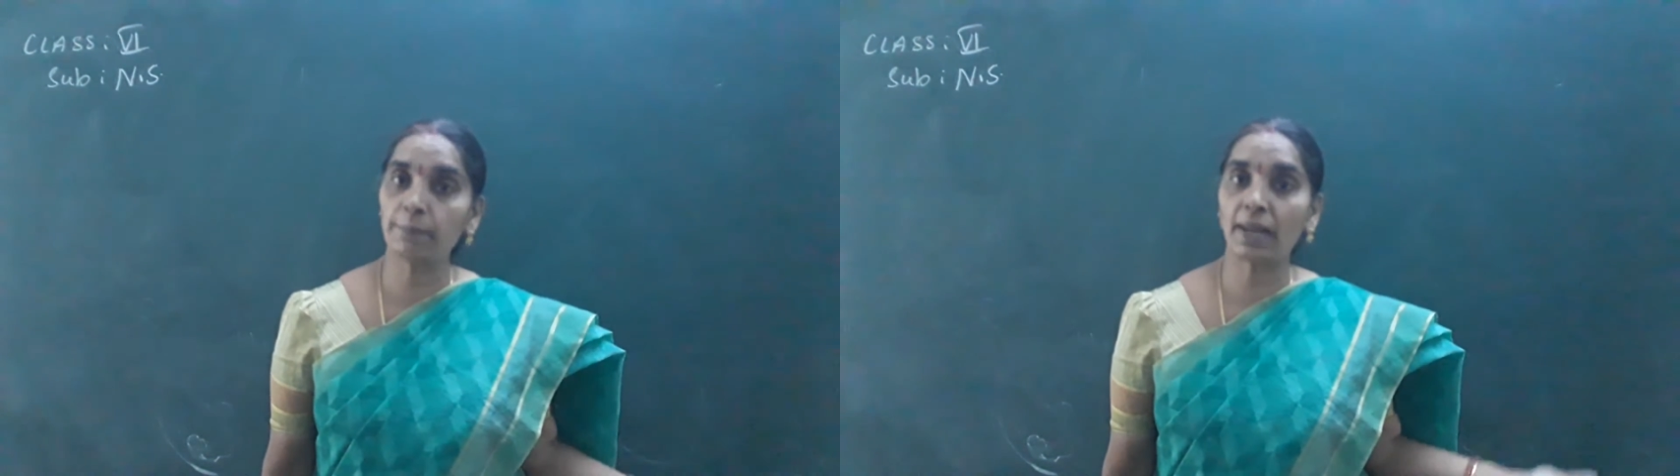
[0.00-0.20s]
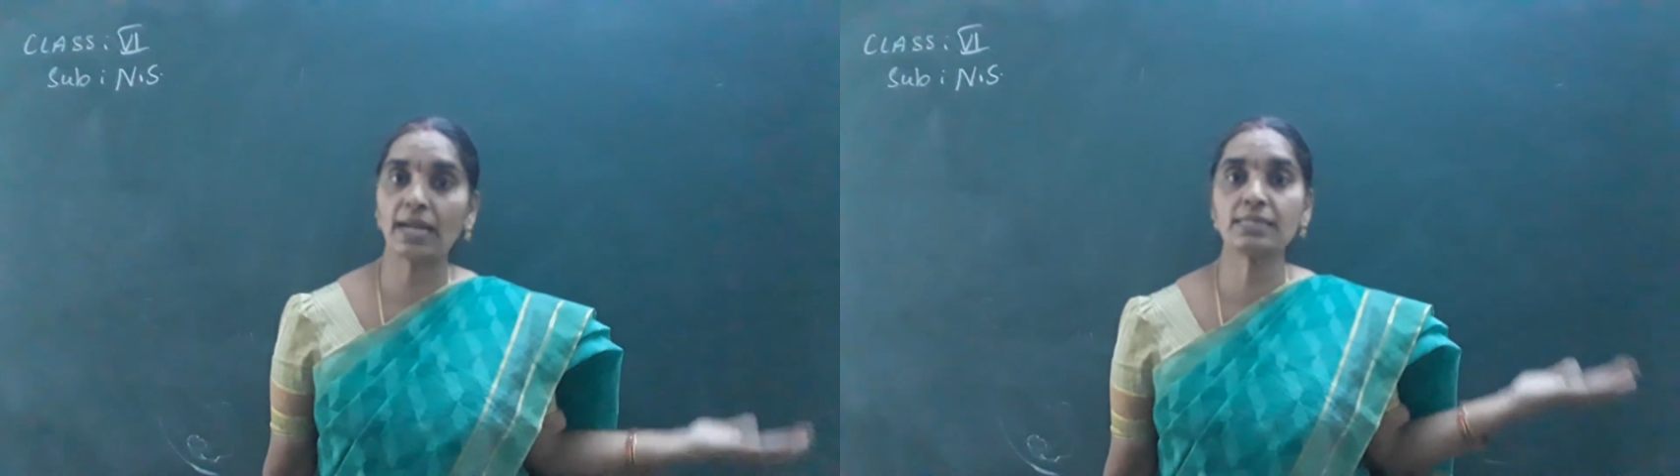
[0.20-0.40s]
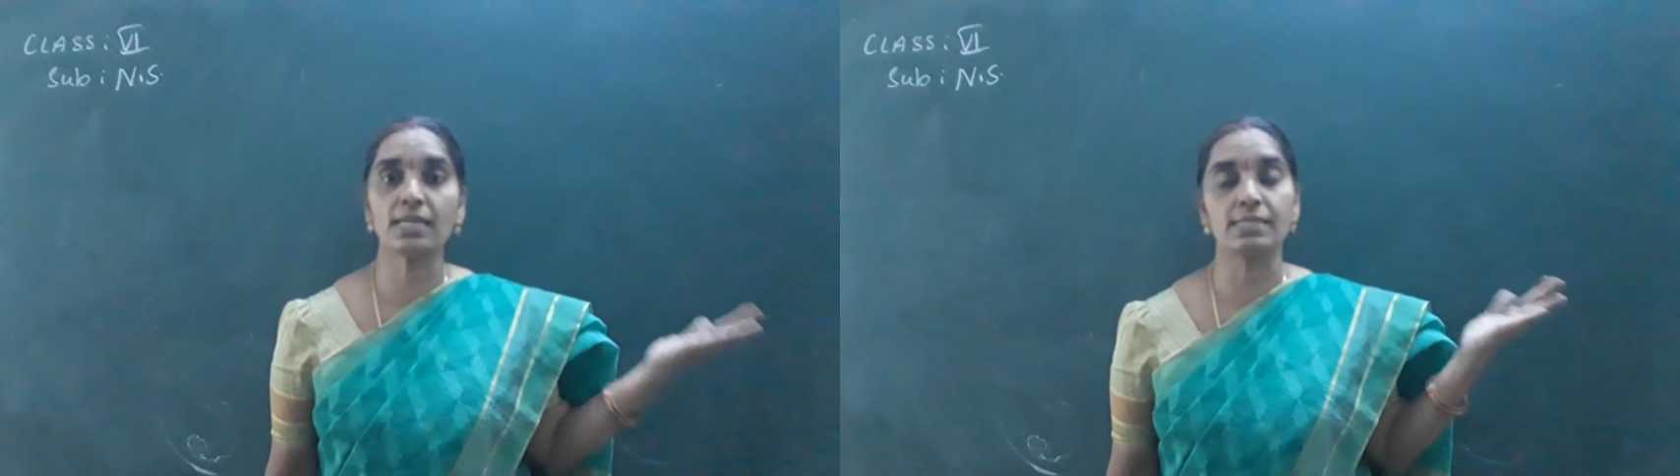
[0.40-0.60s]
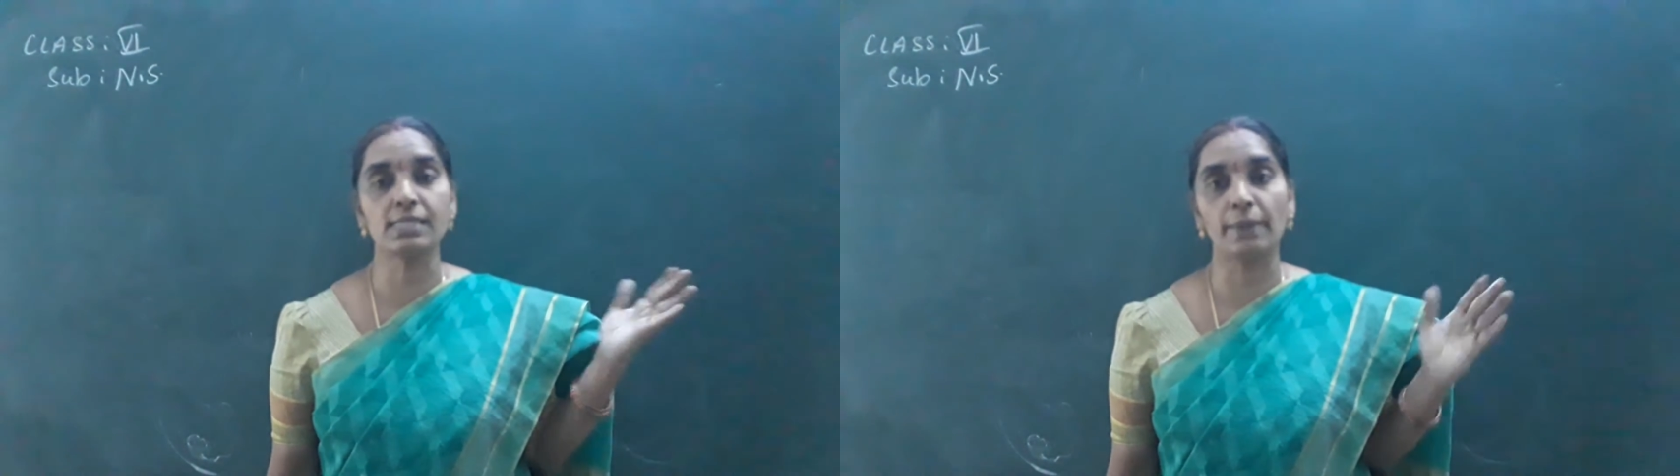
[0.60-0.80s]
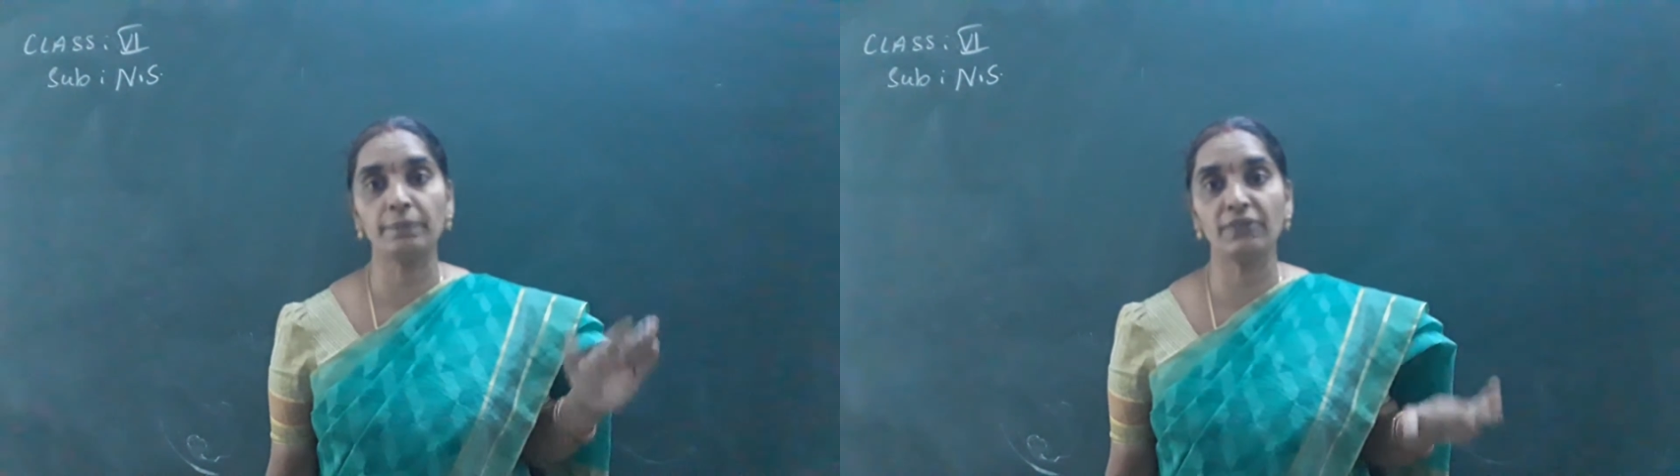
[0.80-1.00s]
plants and
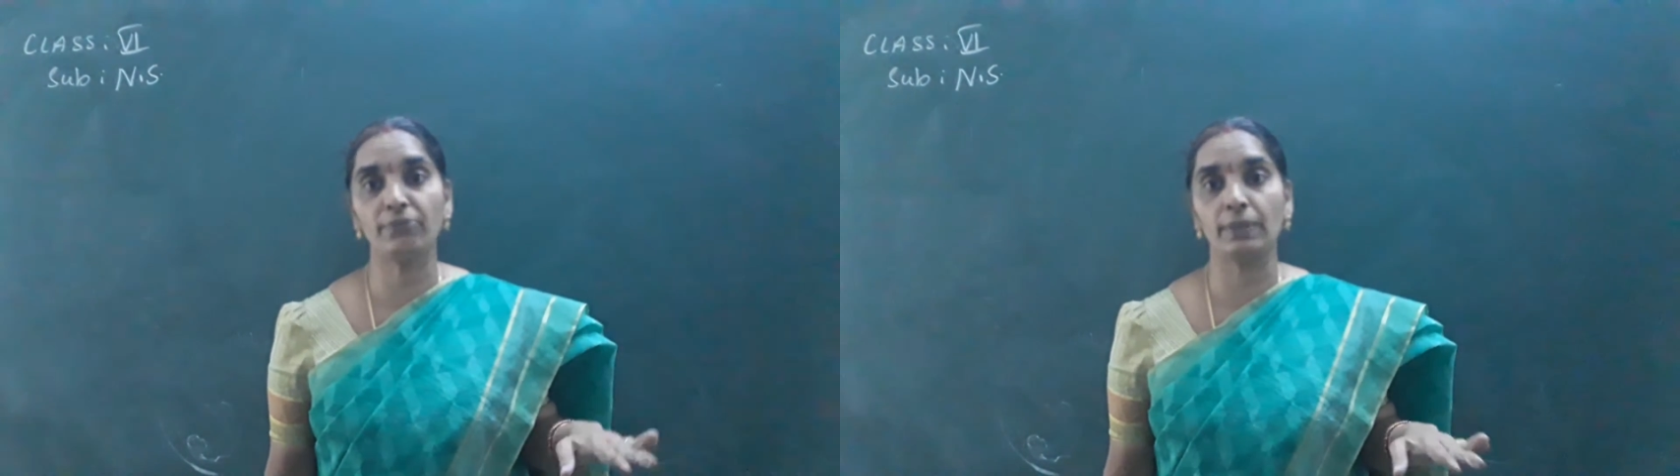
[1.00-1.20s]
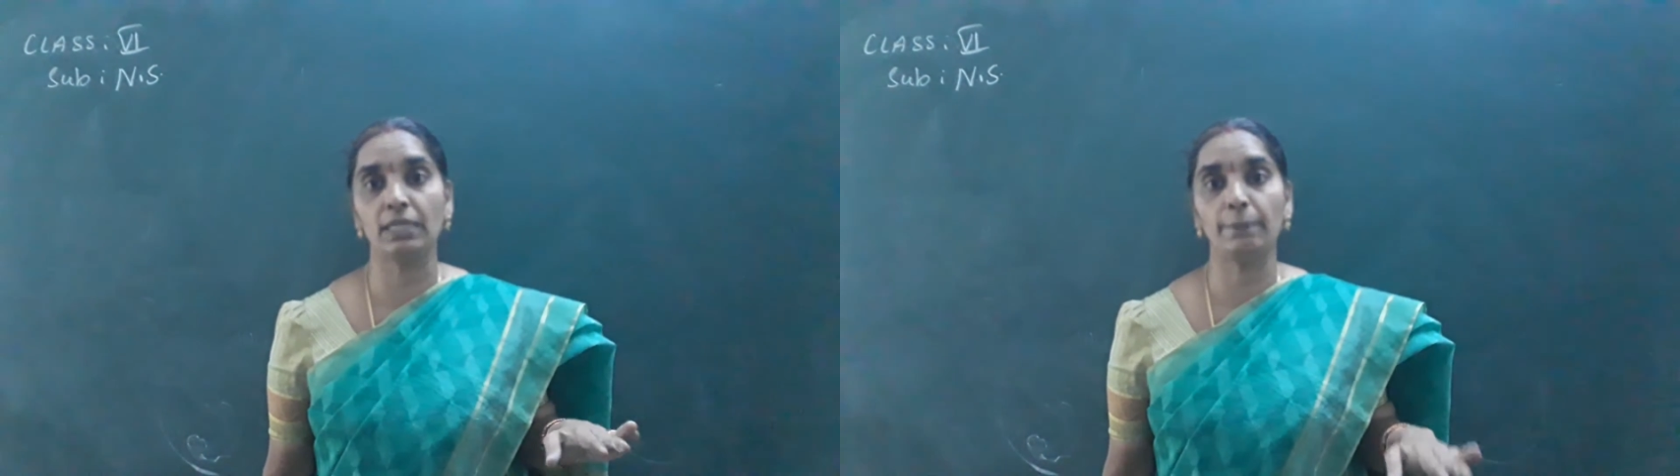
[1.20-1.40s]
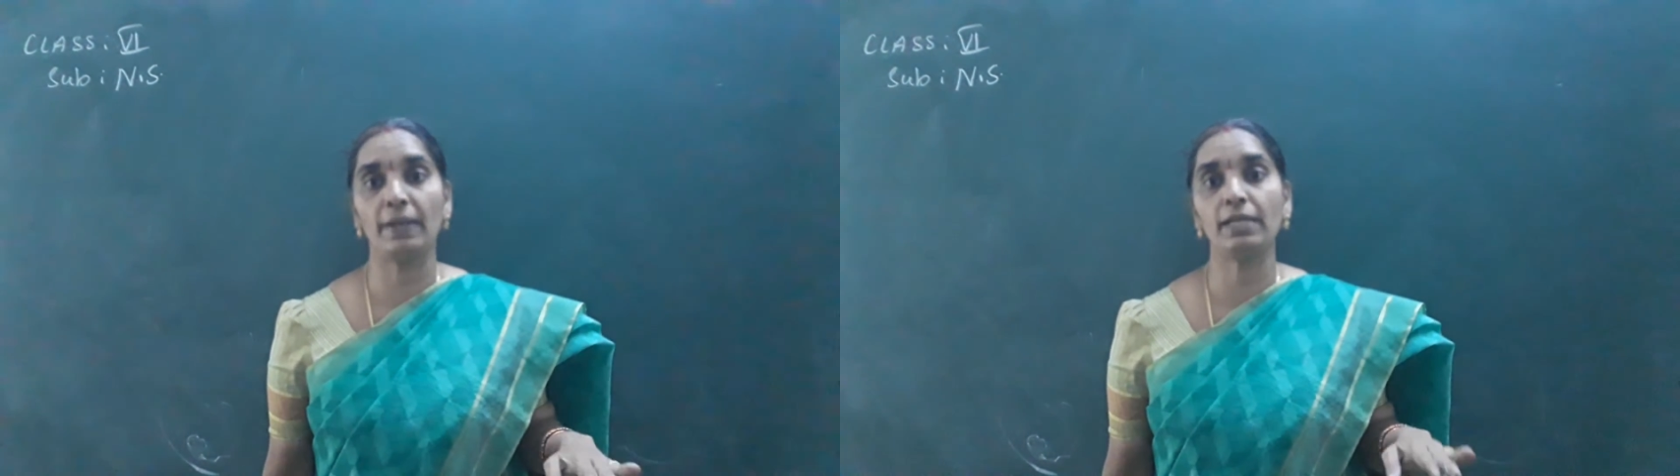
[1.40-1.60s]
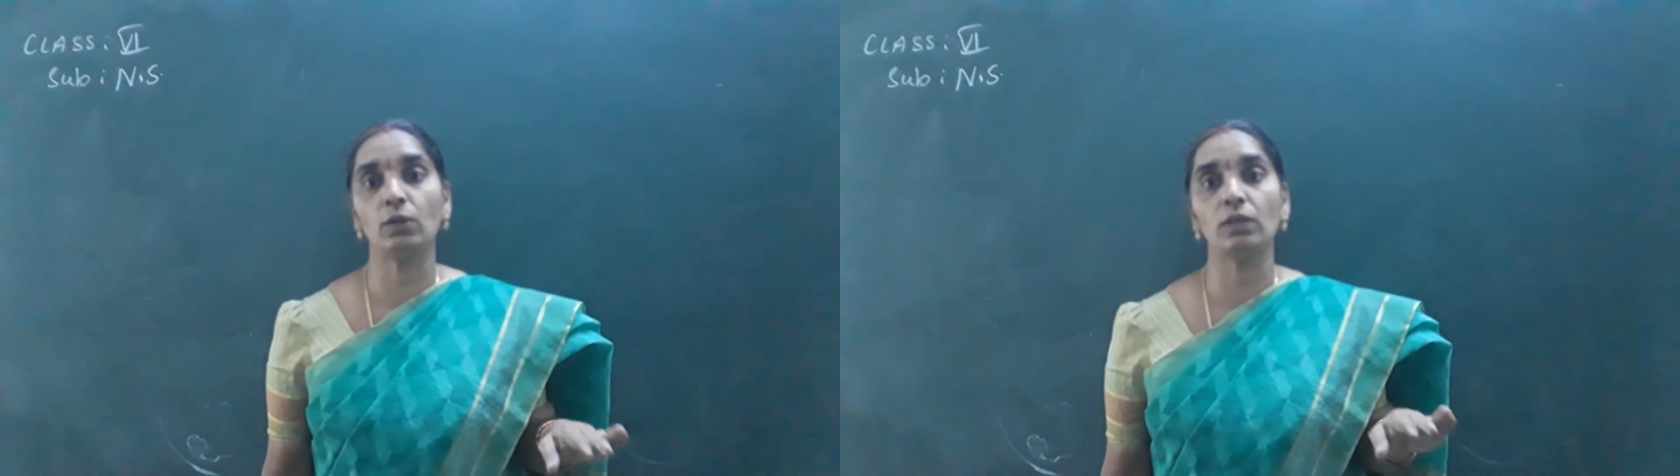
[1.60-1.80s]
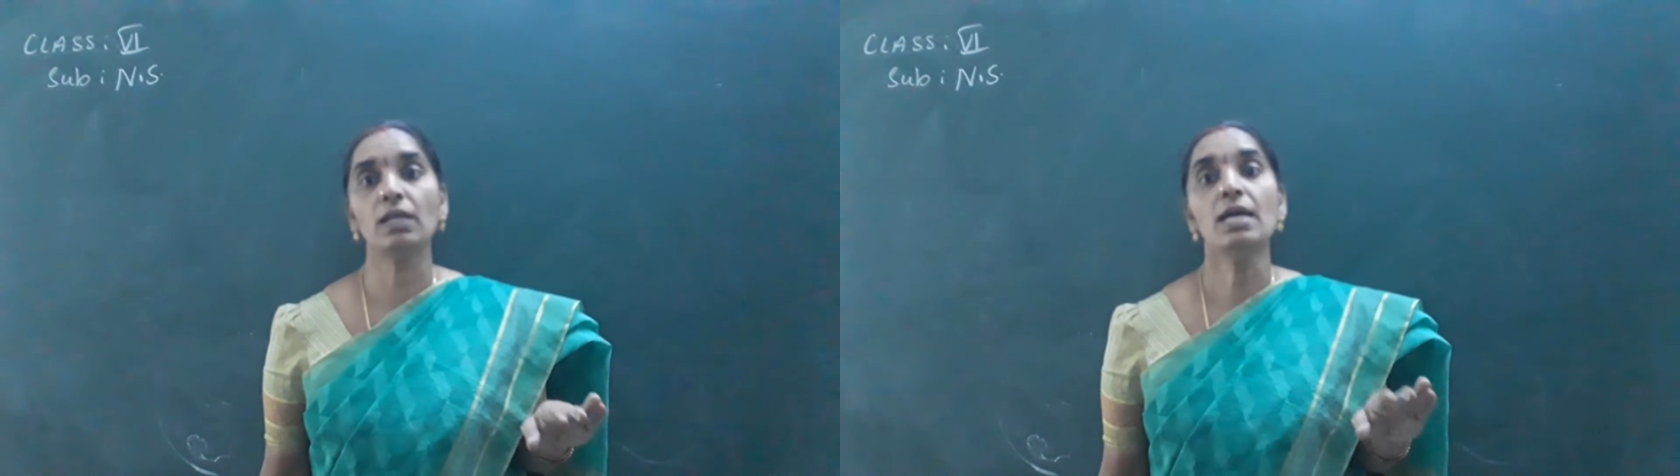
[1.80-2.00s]
some depend
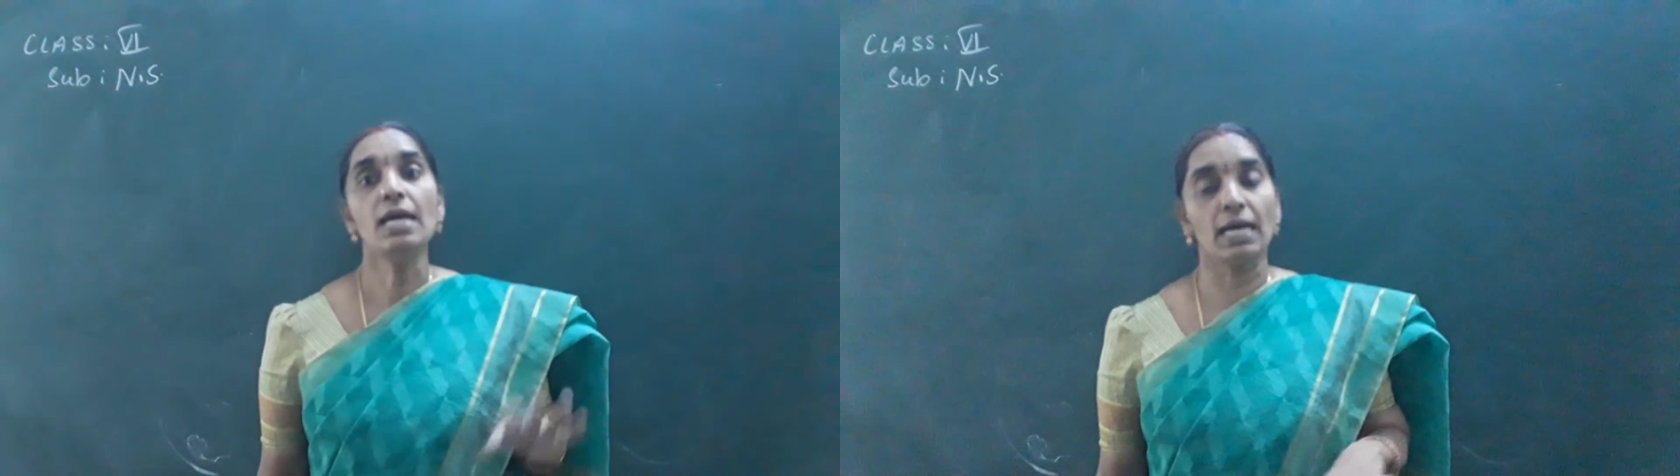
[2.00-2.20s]
on